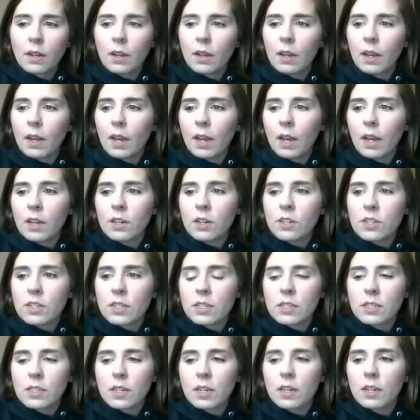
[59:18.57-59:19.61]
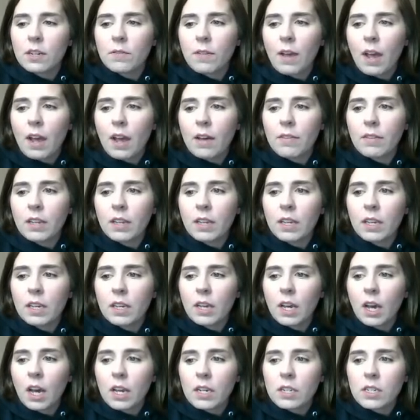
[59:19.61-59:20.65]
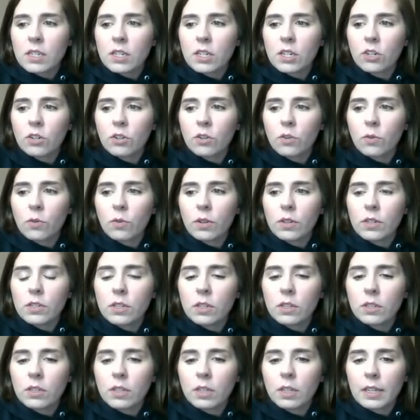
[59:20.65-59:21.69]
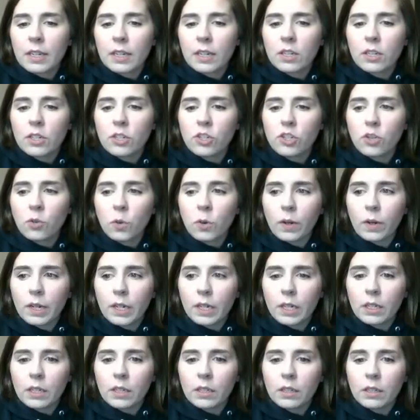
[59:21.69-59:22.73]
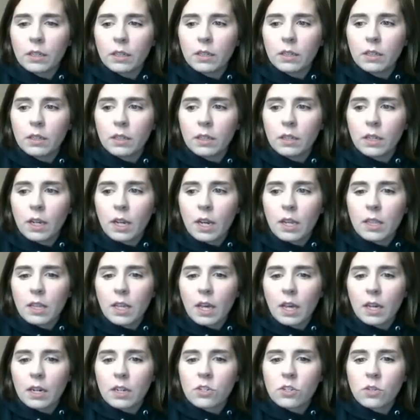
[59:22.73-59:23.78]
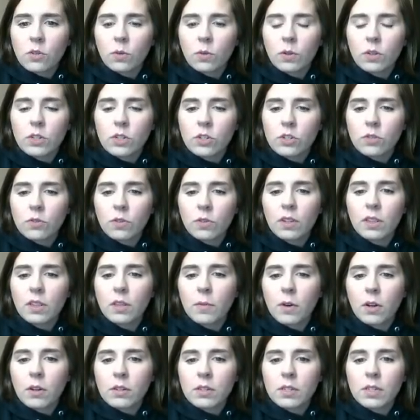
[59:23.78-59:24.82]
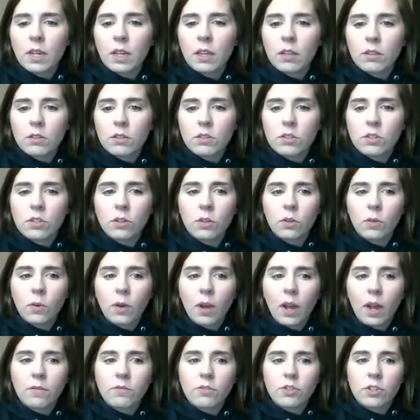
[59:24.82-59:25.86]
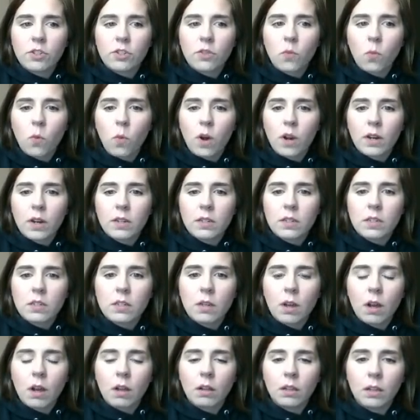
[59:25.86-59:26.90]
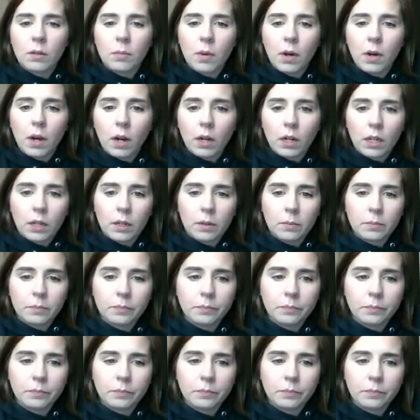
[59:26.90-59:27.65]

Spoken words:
And instead of having cut, you're going to click join. And that is going to join them all together so you have just one solid body.